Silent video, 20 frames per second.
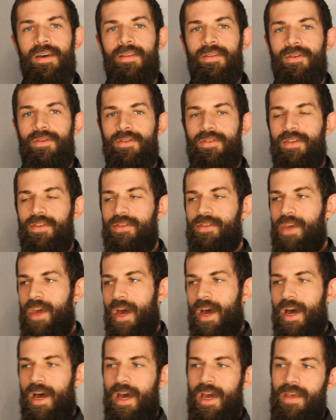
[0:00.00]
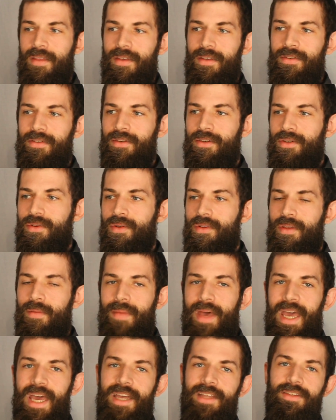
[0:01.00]
there's this guy that's doing the
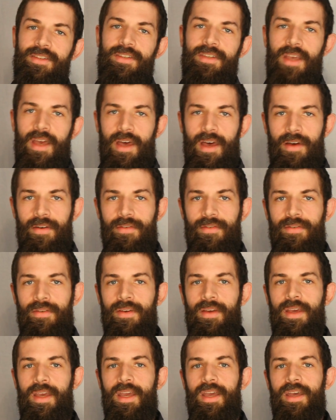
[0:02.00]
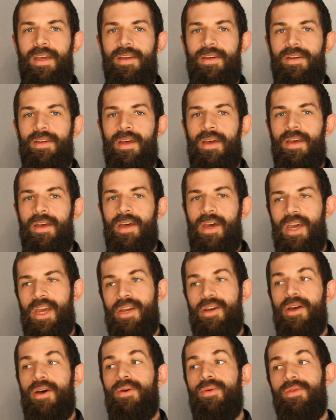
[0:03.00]
bad stuff, and he
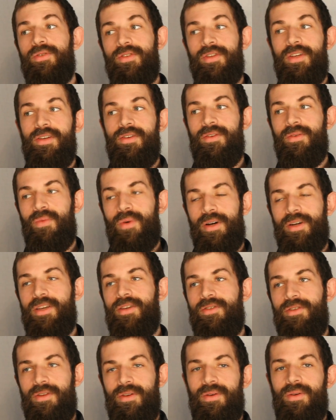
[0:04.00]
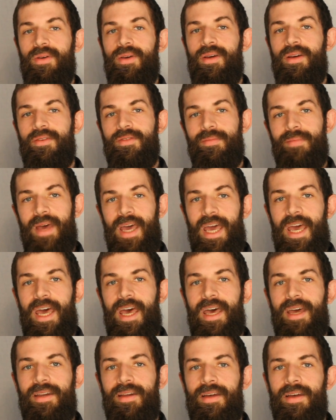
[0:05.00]
knows what he's doing is
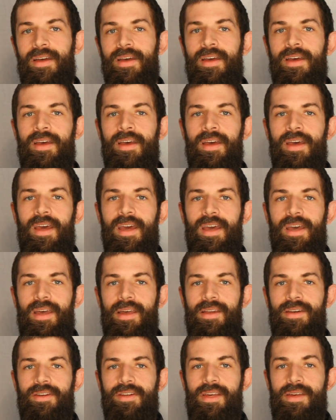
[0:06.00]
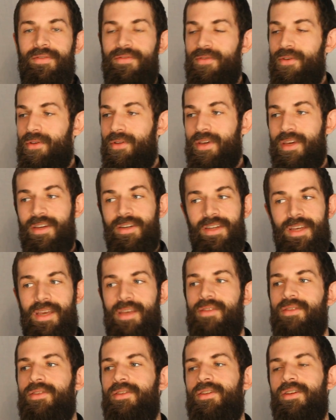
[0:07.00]
bad, and he fully
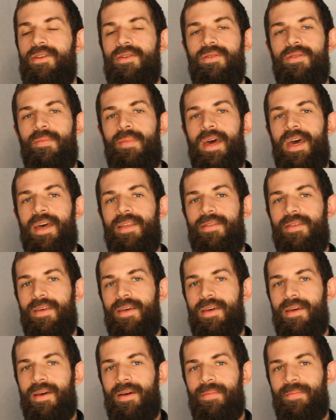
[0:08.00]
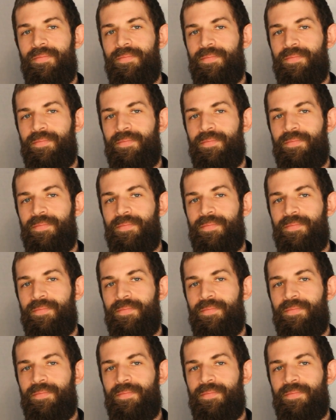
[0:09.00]
intends to do the bad thing.